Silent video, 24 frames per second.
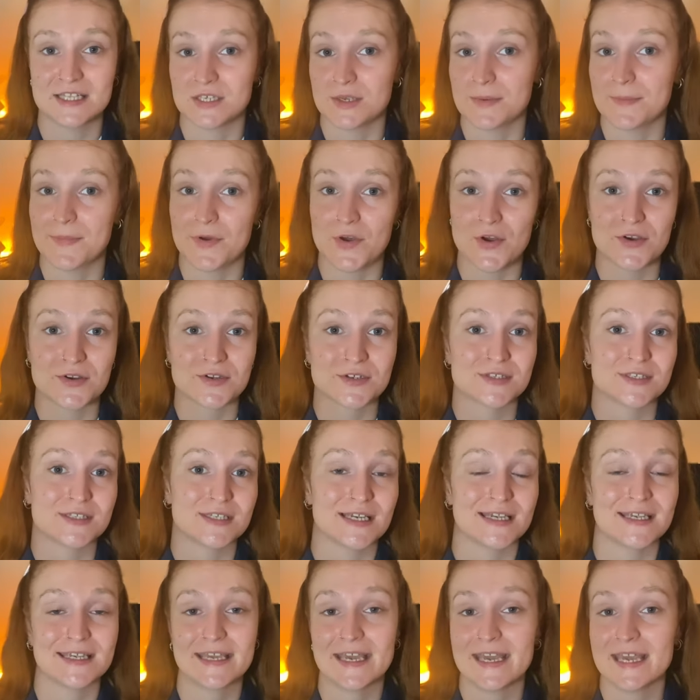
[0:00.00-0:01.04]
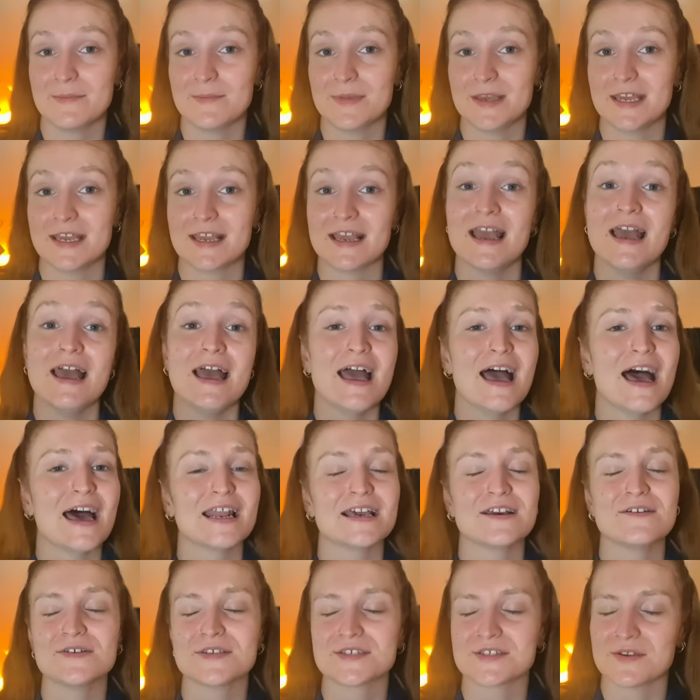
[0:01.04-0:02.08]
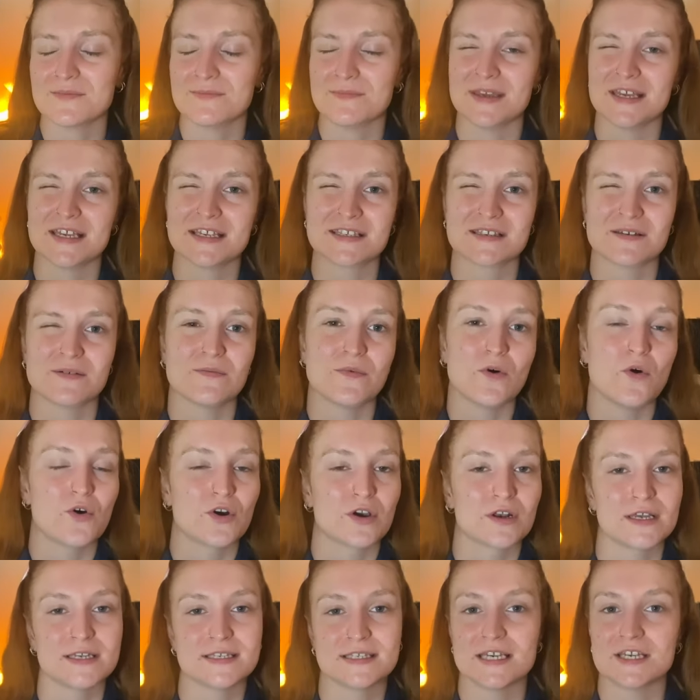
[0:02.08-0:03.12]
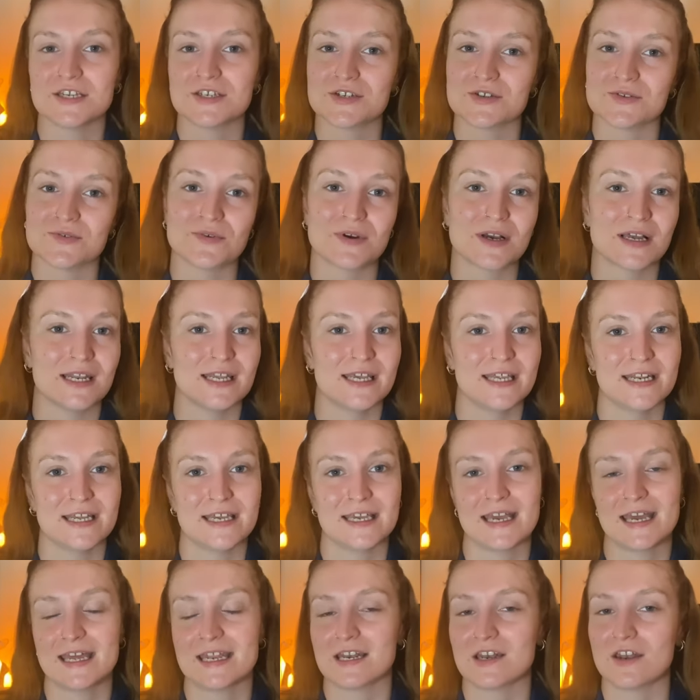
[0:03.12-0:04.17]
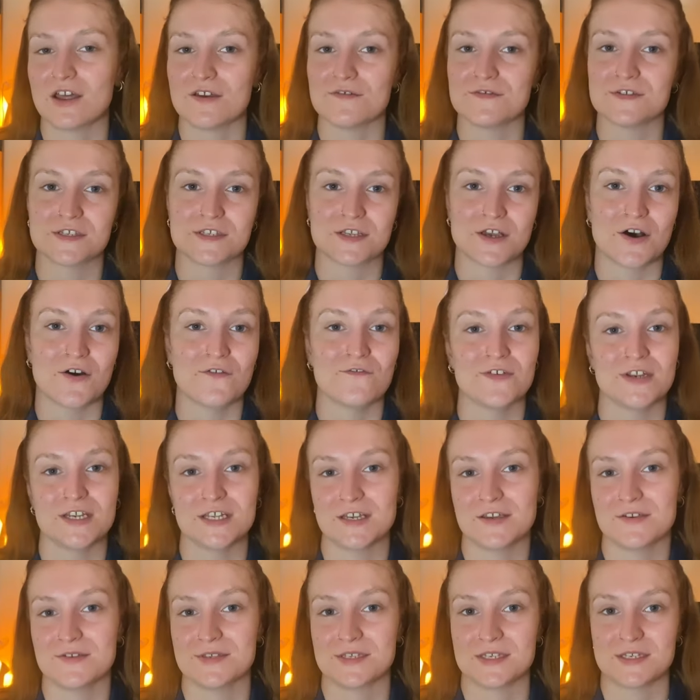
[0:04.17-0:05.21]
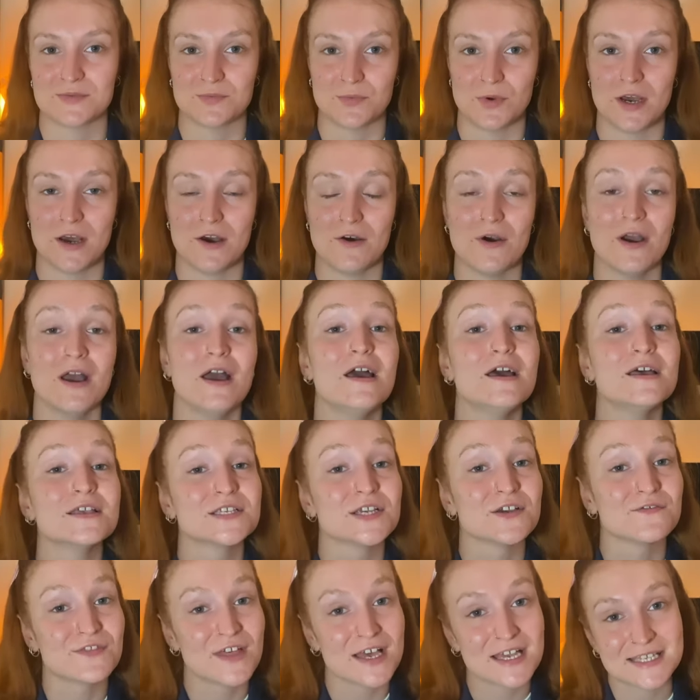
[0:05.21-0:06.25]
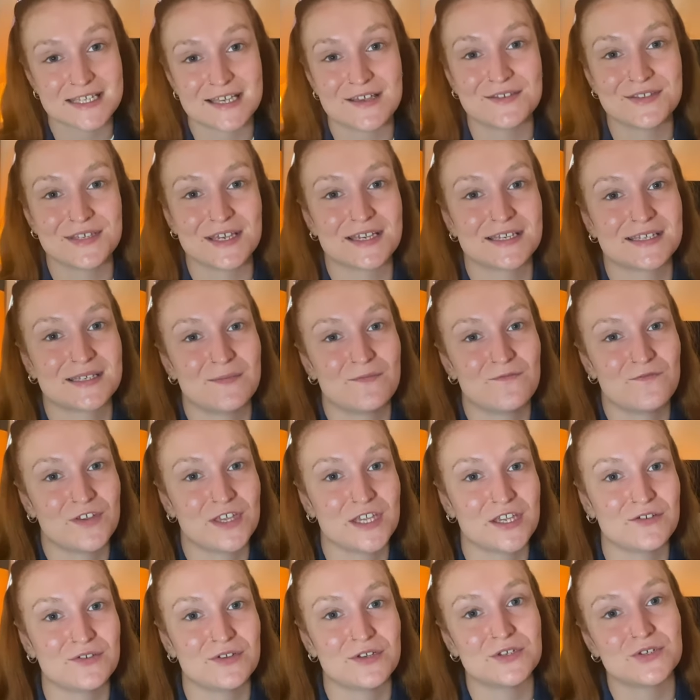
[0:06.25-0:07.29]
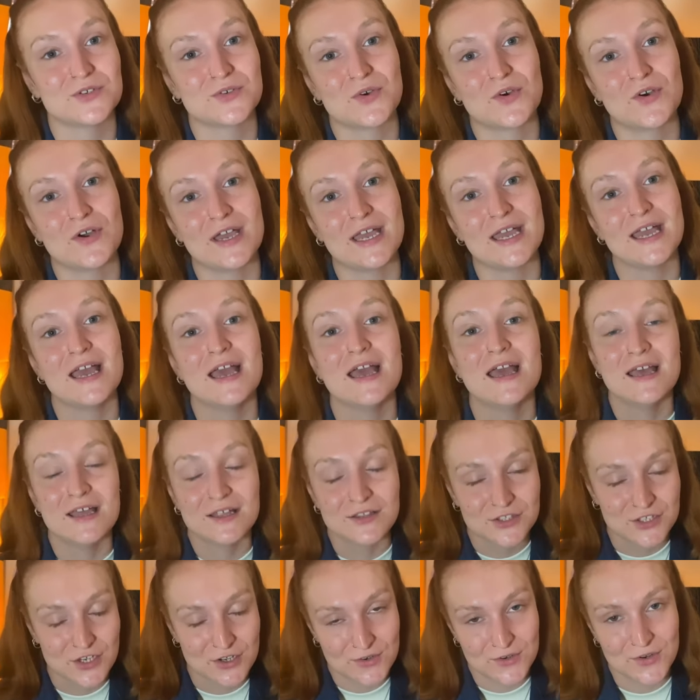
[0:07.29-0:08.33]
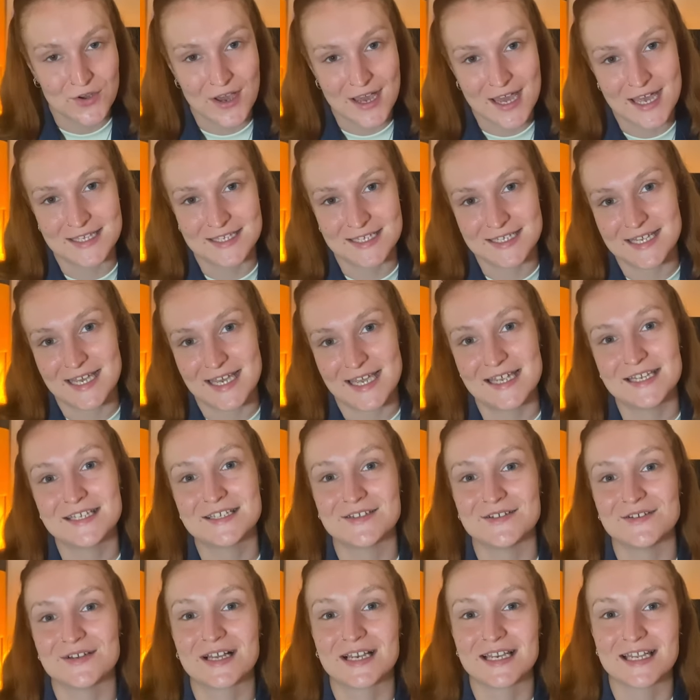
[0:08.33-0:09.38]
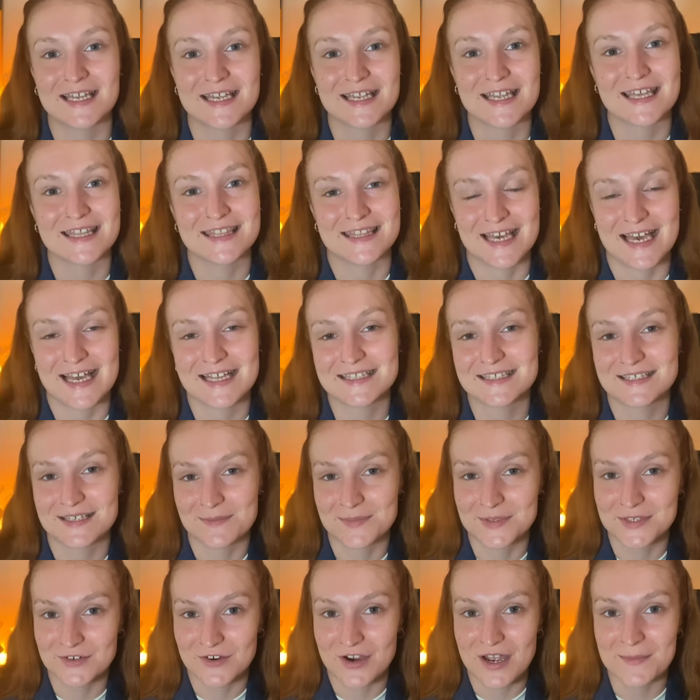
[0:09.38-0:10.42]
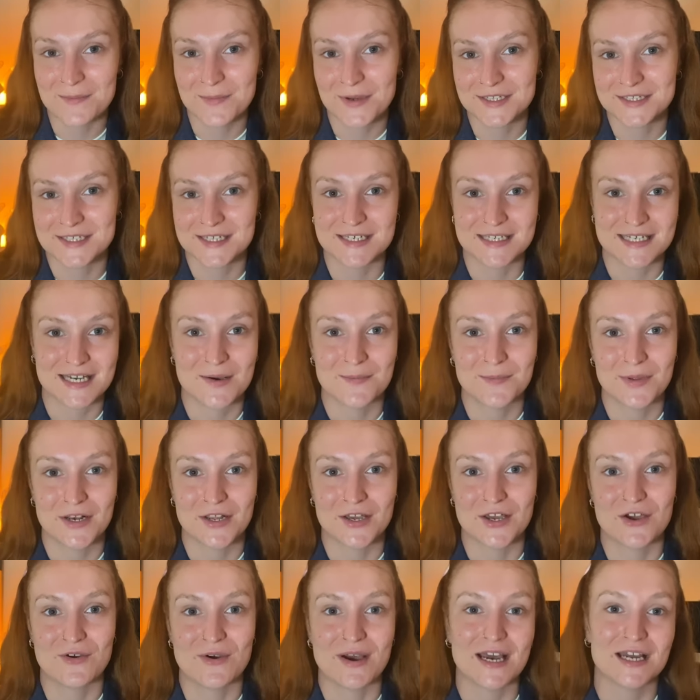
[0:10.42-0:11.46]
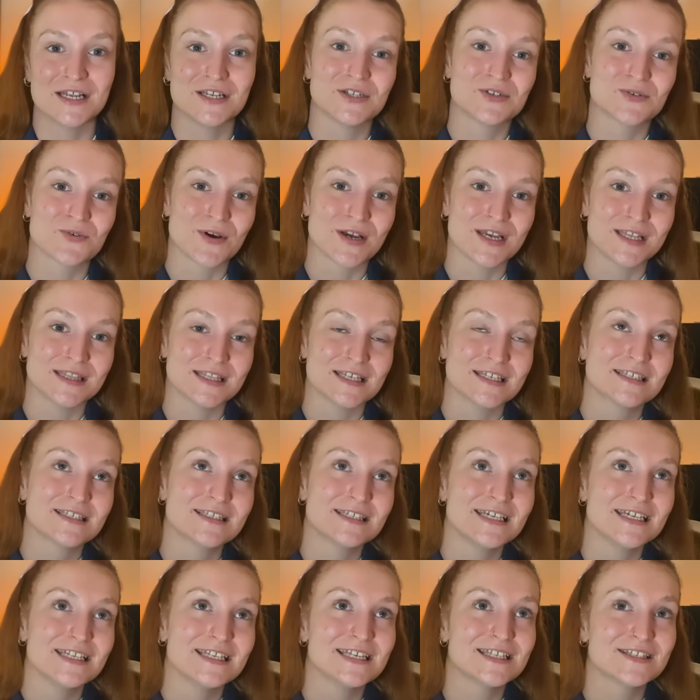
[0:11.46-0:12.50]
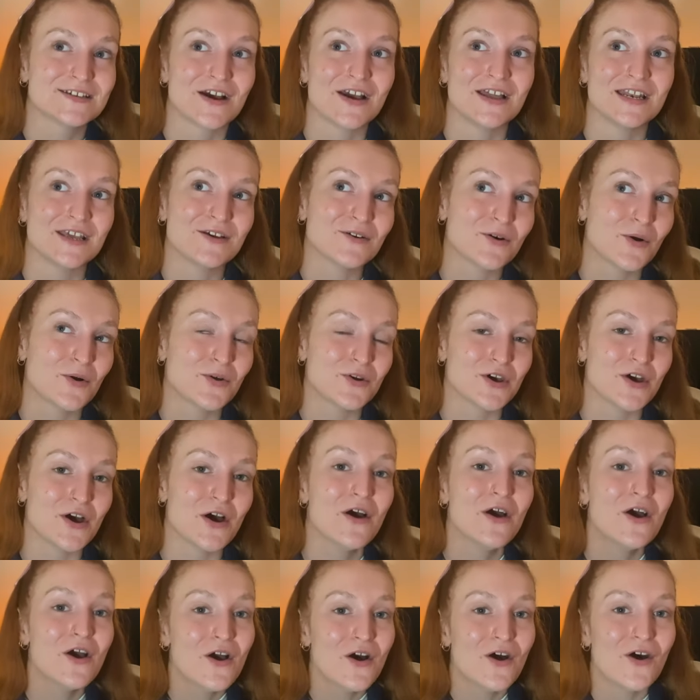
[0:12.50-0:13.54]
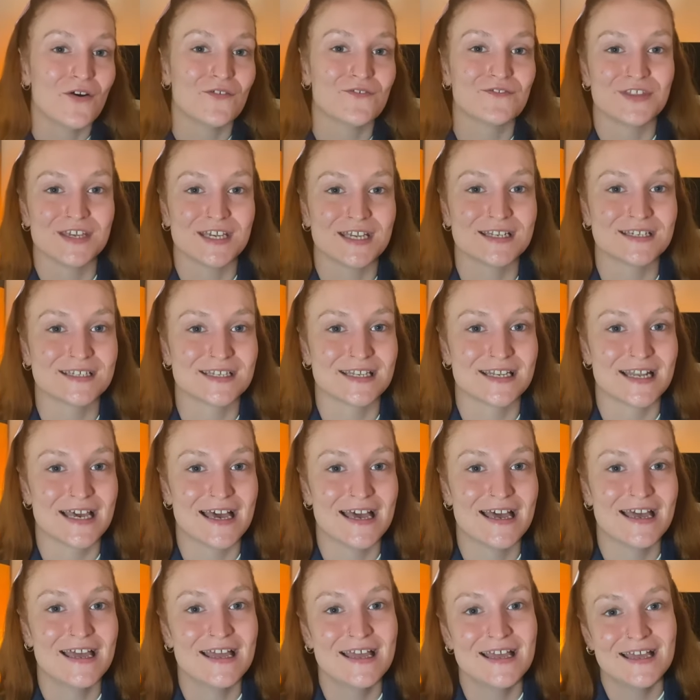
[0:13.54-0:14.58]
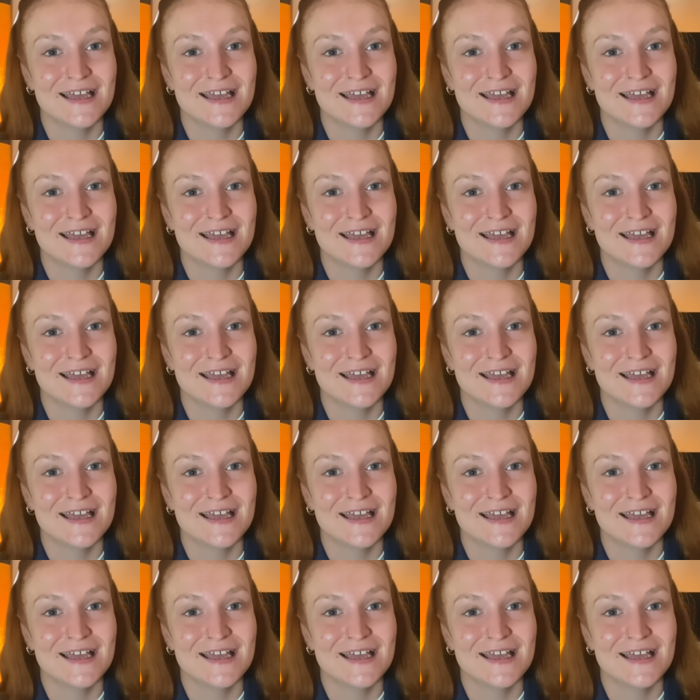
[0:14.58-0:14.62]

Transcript: to books to gaming, and I also make some organizational cleaning and lifestyle videos as well. So if that sounds like something you'd enjoy, do not hesitate to click that subscribe button down below and join this teeny tiny corner of the internet